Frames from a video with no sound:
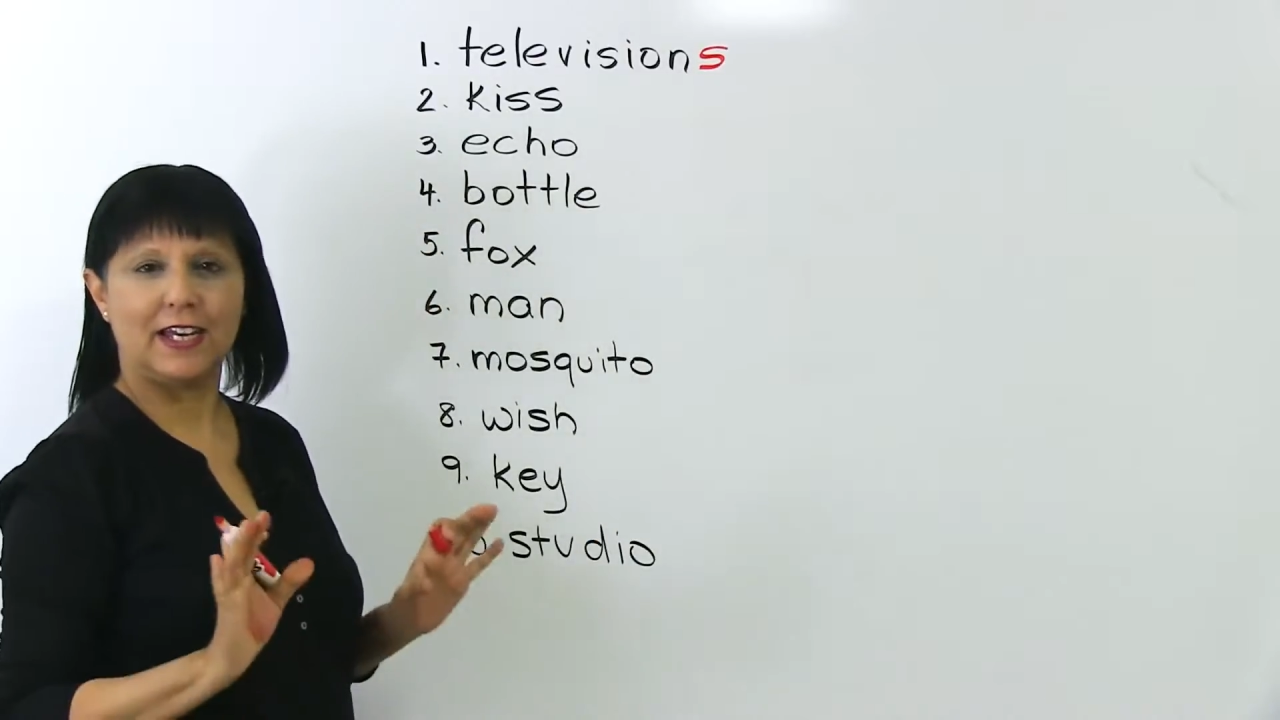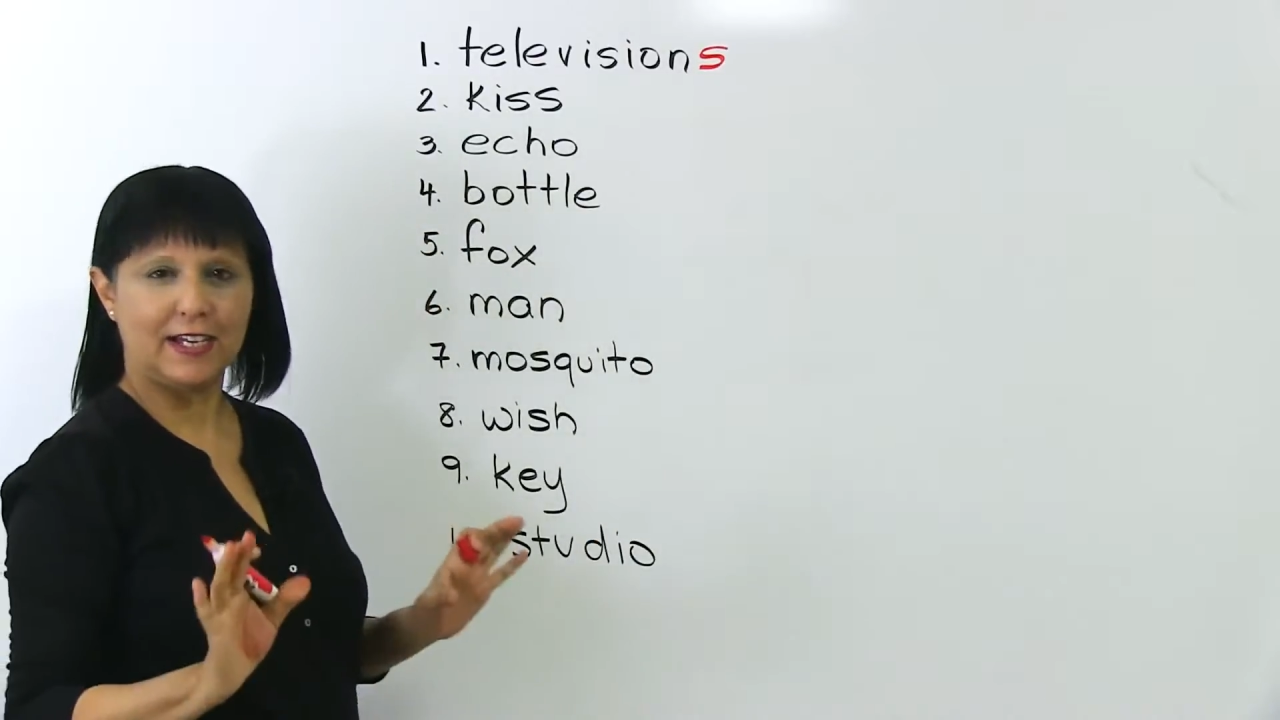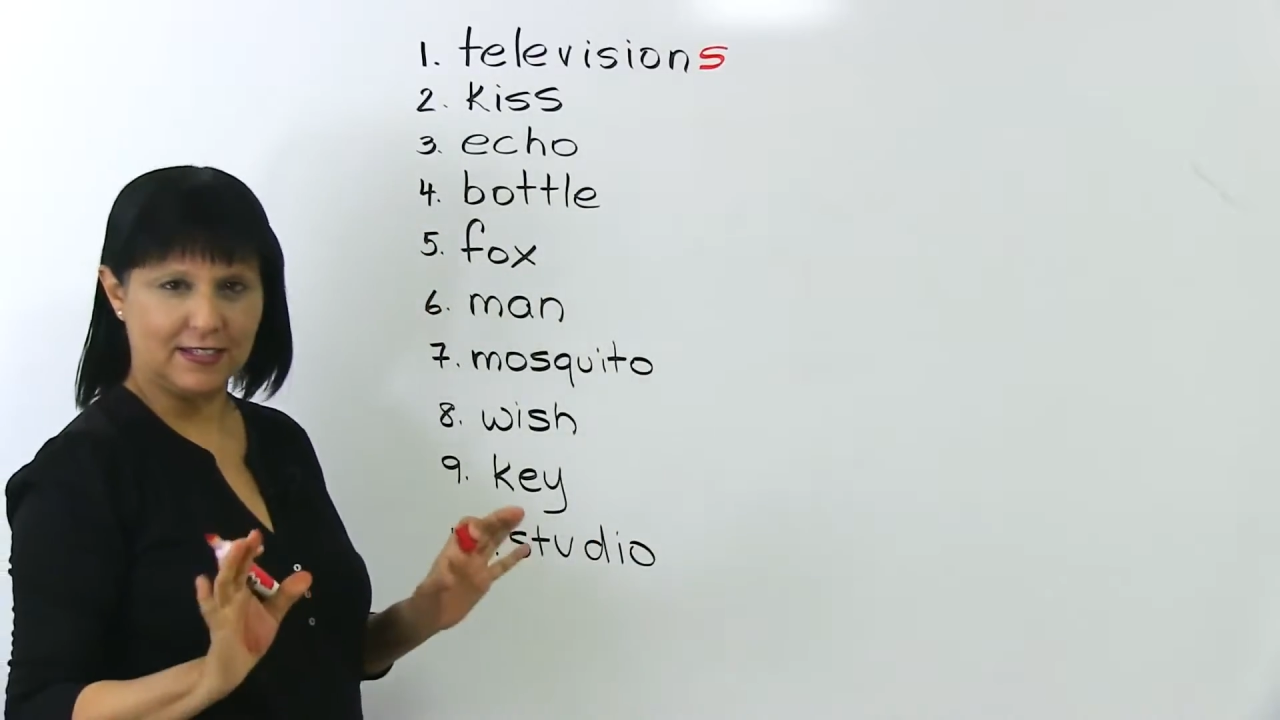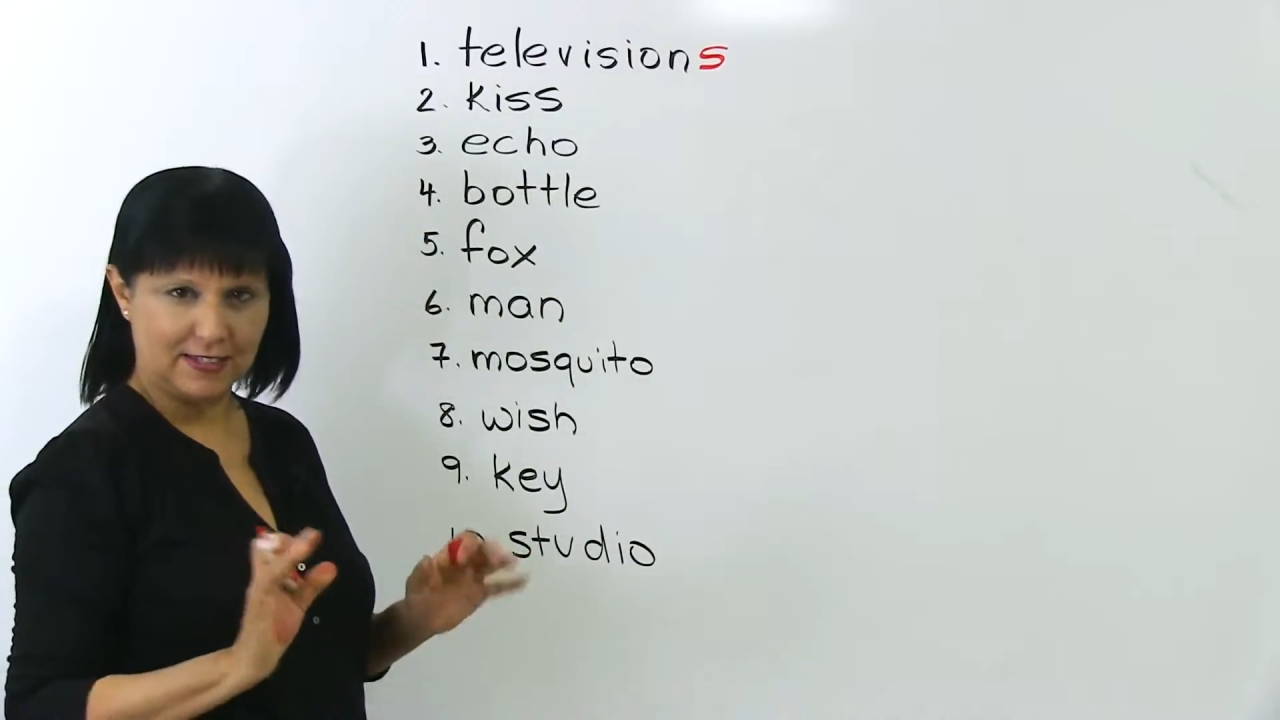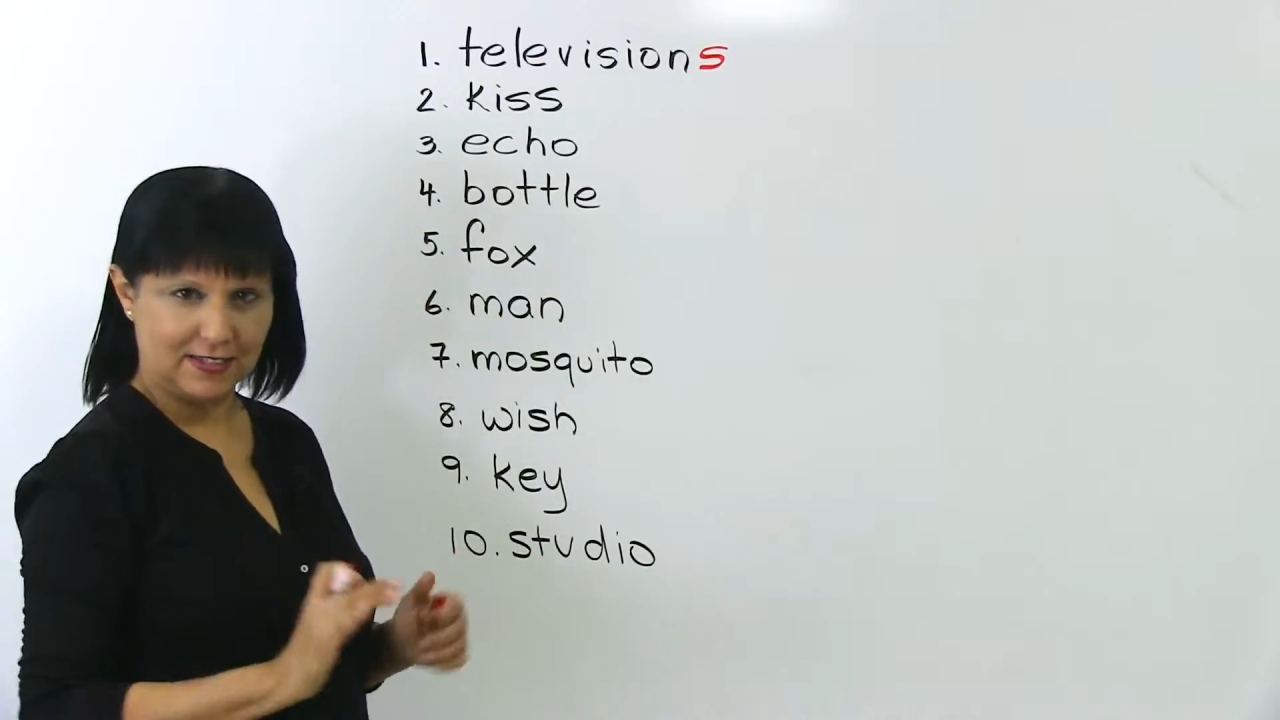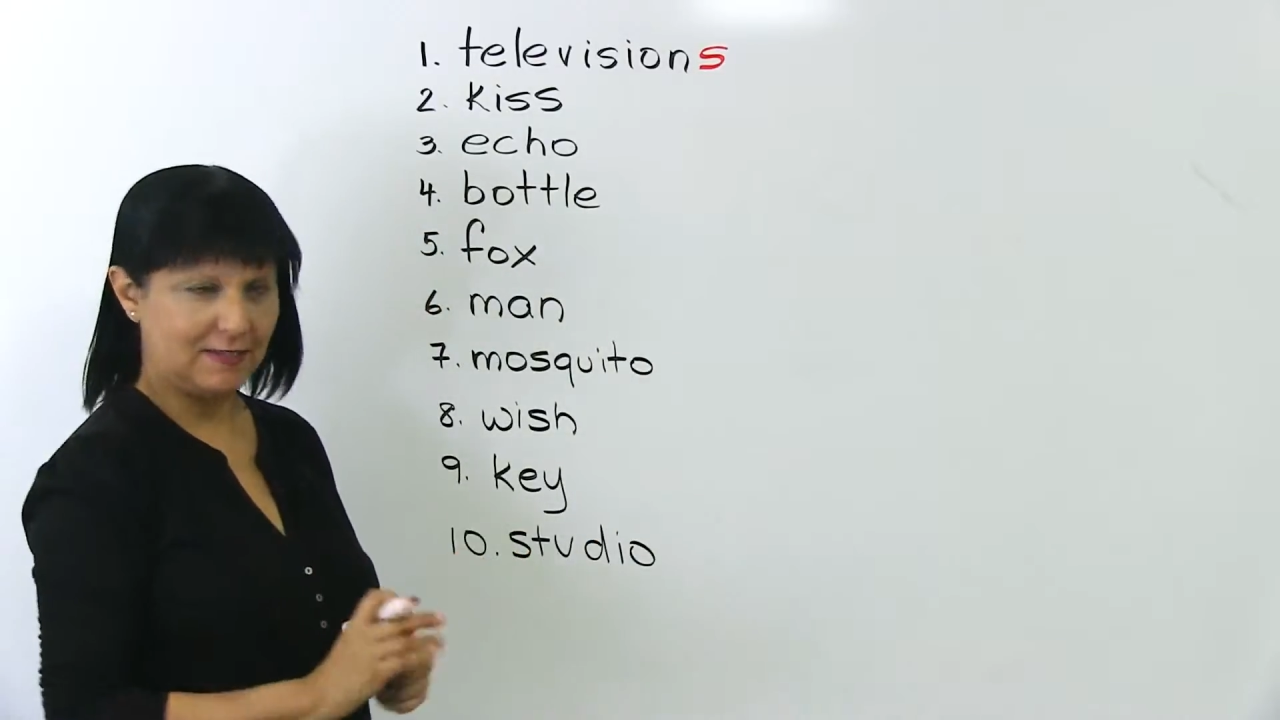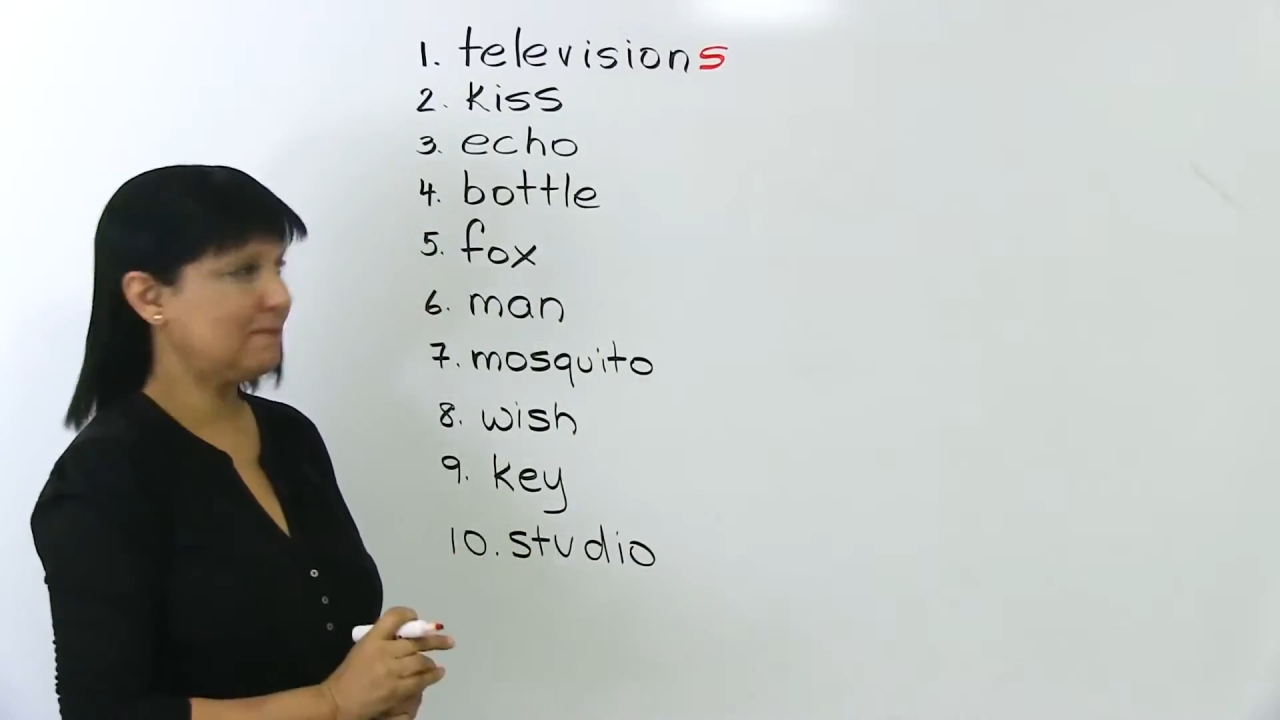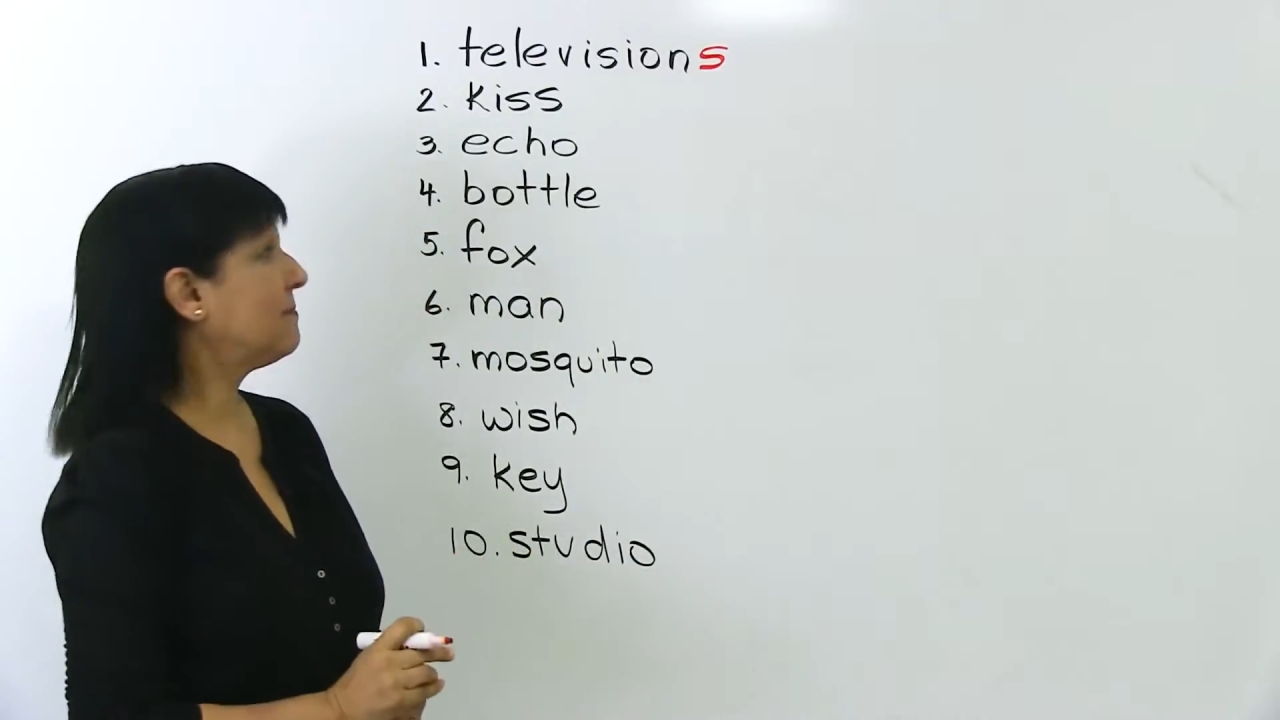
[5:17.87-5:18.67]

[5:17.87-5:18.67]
S.